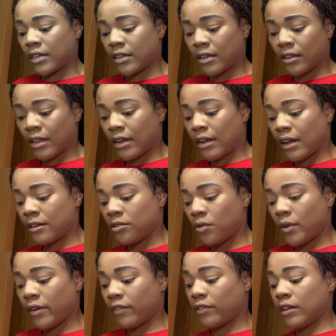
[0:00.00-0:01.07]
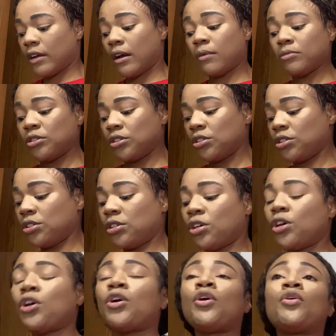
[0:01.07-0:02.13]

saying that like I know everything. I'm just